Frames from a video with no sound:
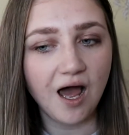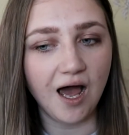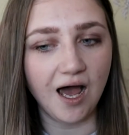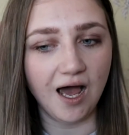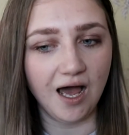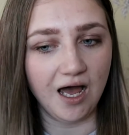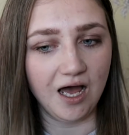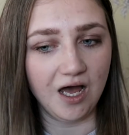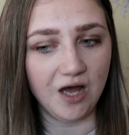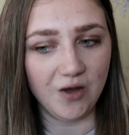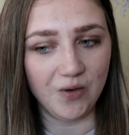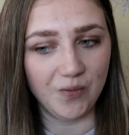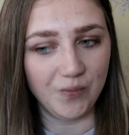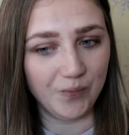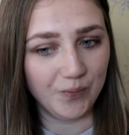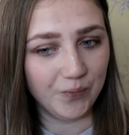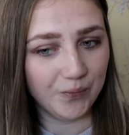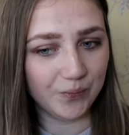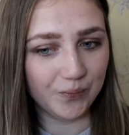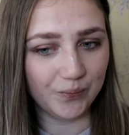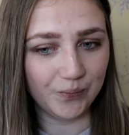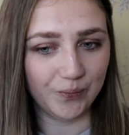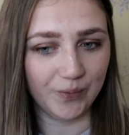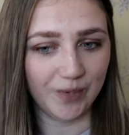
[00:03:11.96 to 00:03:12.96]

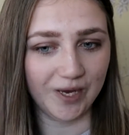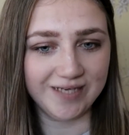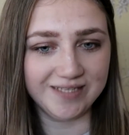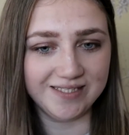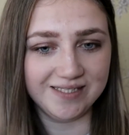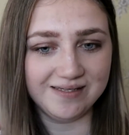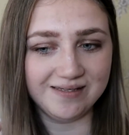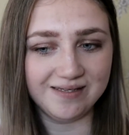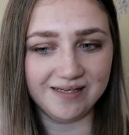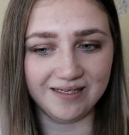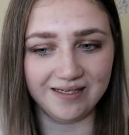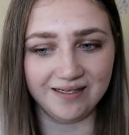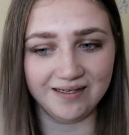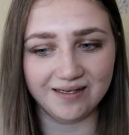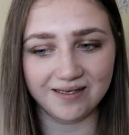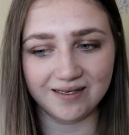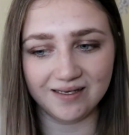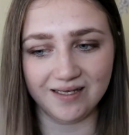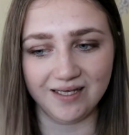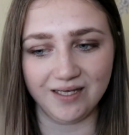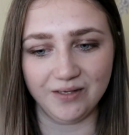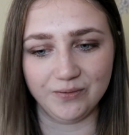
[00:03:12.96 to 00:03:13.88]
But I did think